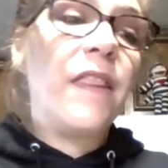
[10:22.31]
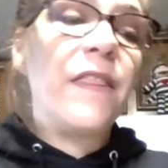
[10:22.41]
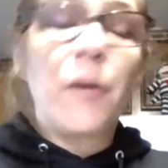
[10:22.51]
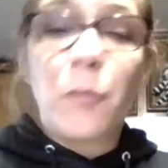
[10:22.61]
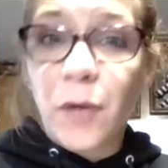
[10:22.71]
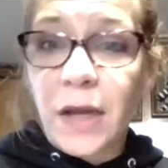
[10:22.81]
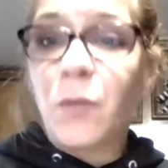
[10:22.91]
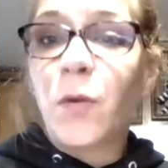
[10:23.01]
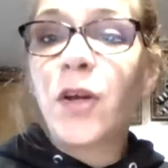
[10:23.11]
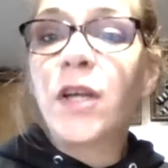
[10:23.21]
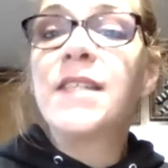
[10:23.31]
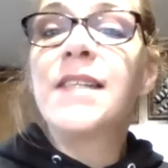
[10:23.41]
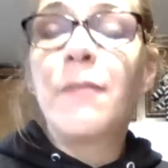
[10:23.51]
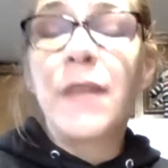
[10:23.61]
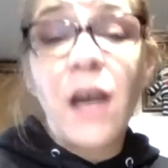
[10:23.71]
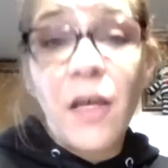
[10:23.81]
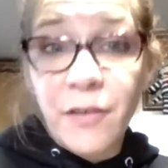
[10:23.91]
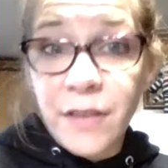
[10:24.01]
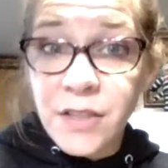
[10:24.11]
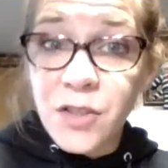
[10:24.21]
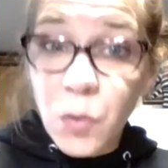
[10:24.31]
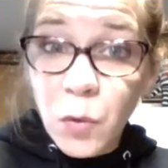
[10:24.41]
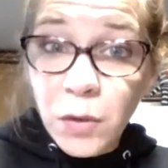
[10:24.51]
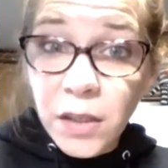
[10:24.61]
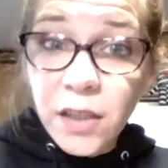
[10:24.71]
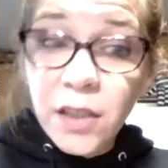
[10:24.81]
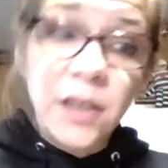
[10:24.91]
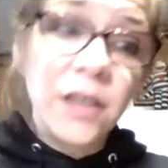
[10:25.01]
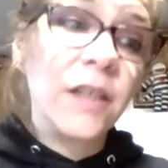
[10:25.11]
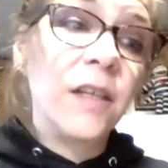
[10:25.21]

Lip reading: their brain work, something other than schoolwork,